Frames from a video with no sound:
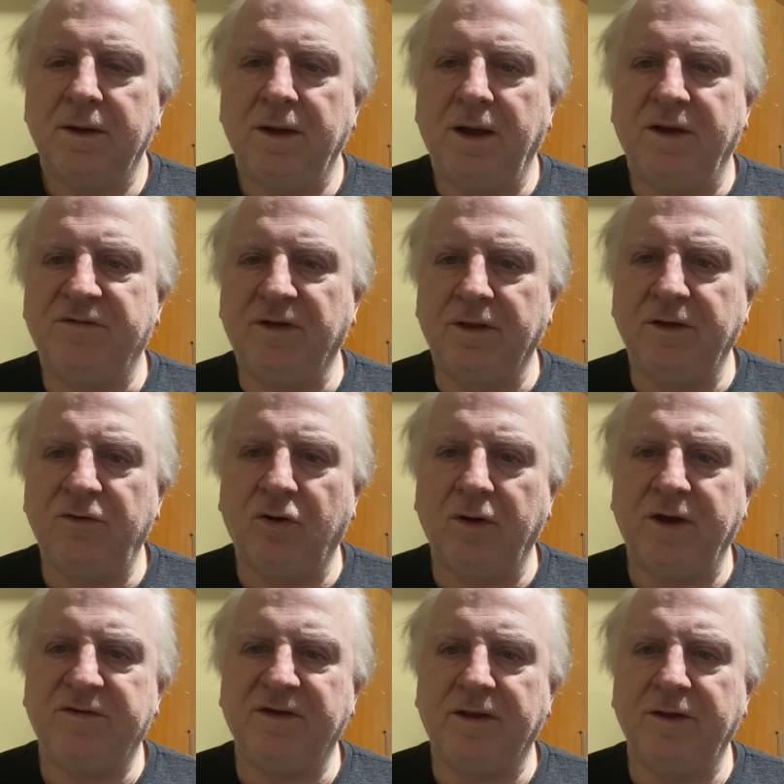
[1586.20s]
it's a
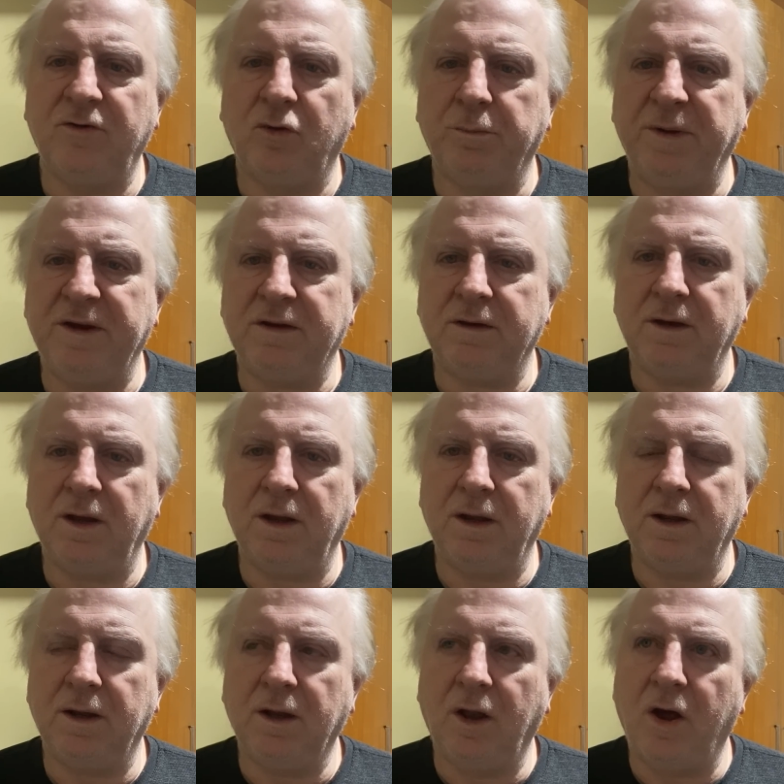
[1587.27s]
little bit
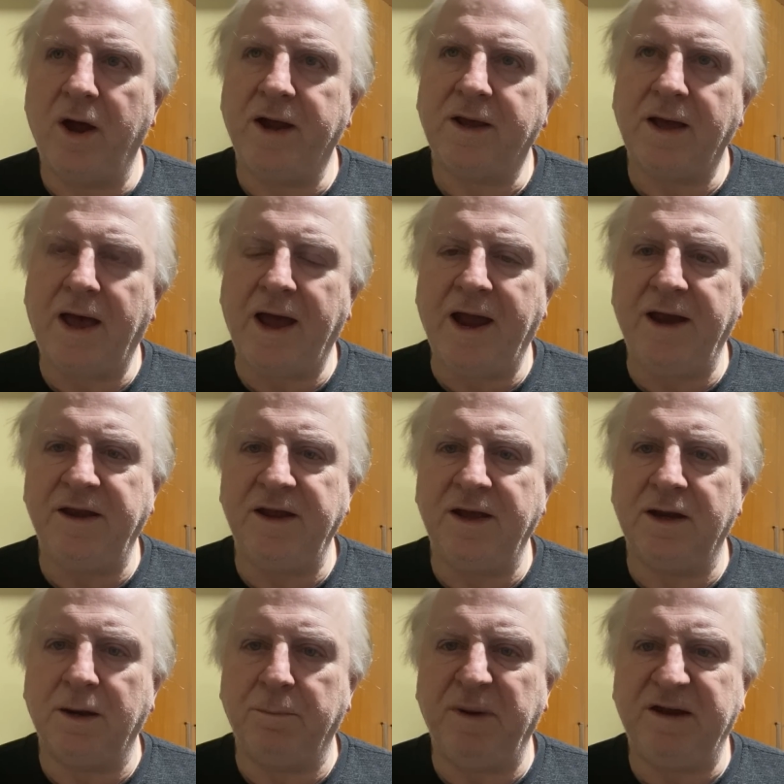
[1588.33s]
like aiding
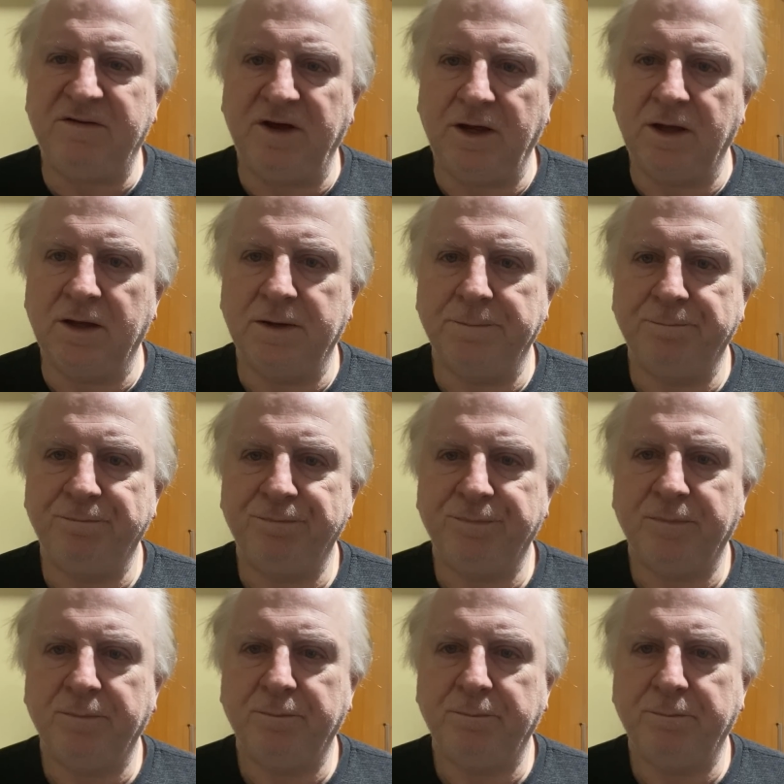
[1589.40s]
and abetting,
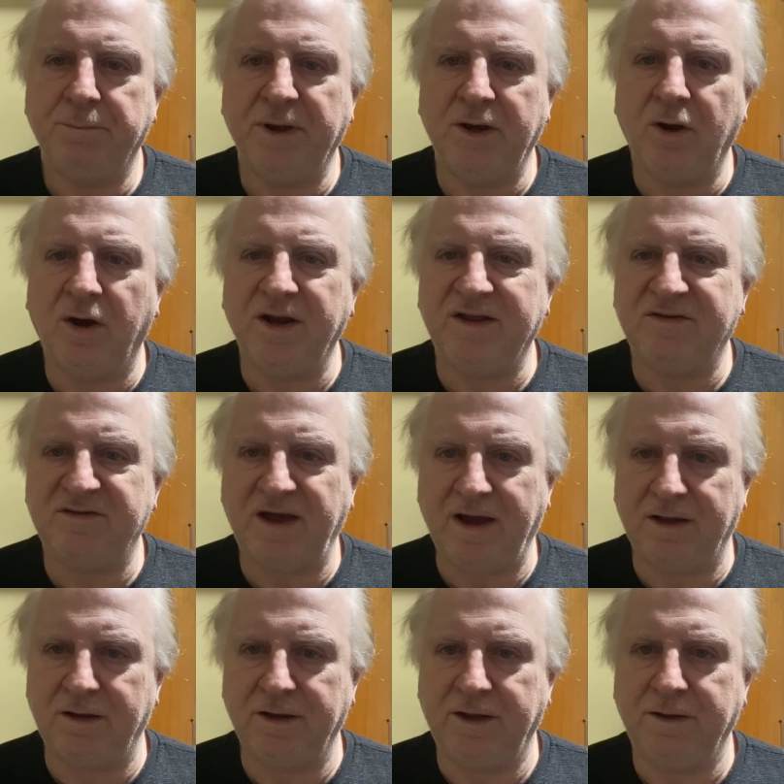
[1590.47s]
but not
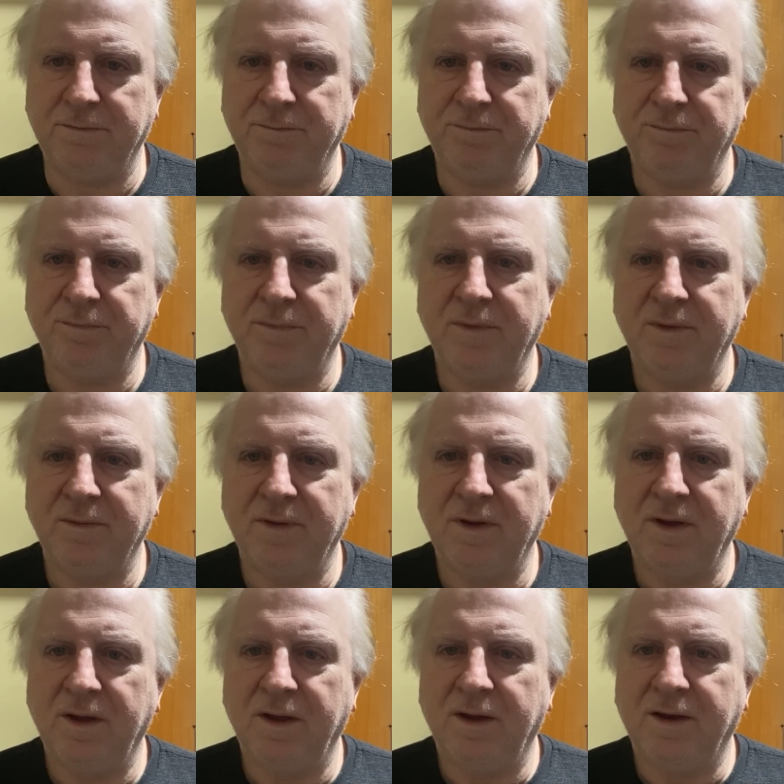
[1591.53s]
exactly.
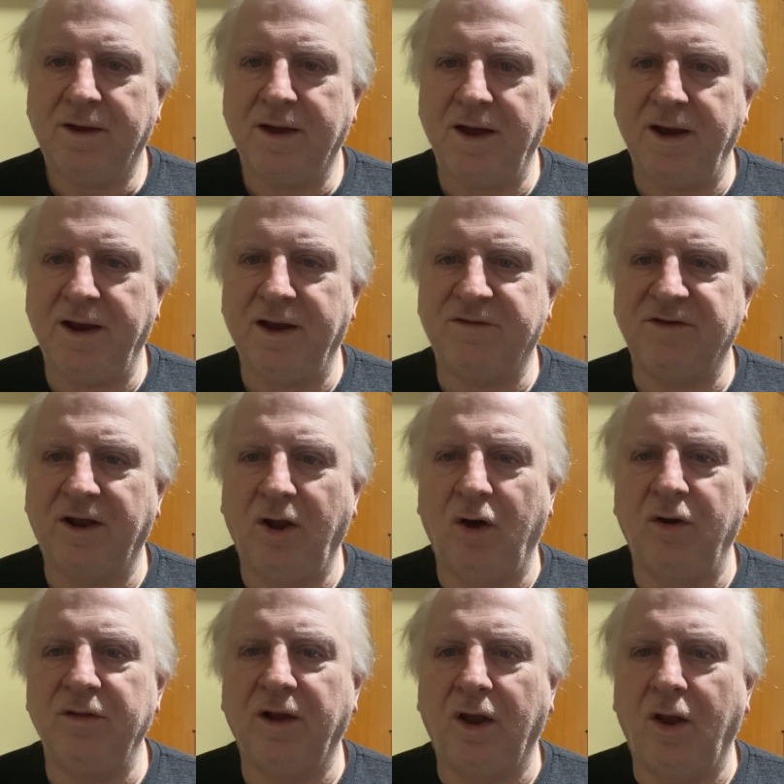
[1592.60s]
Okay, it's
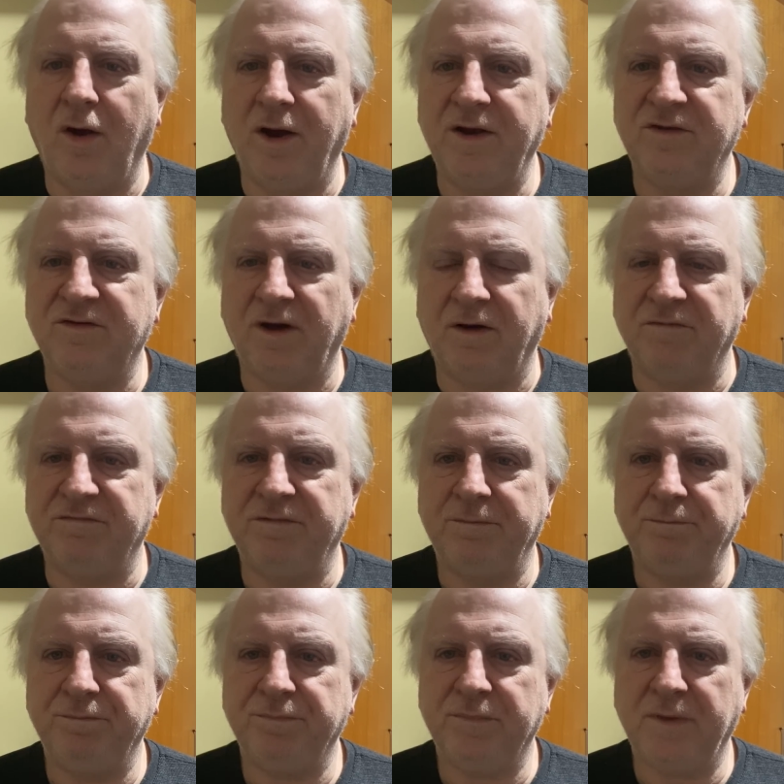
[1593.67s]
along the lines of,
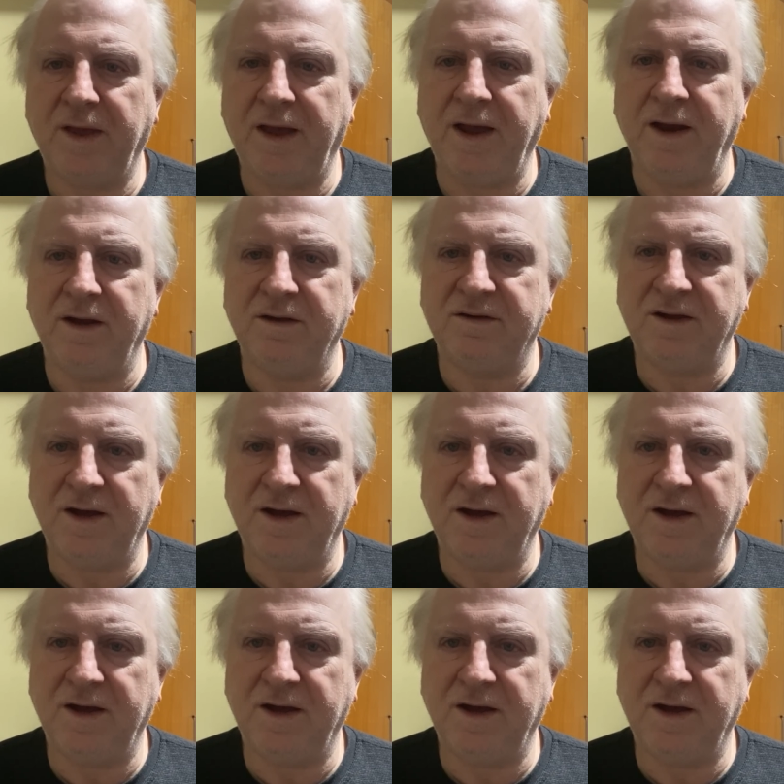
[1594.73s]
and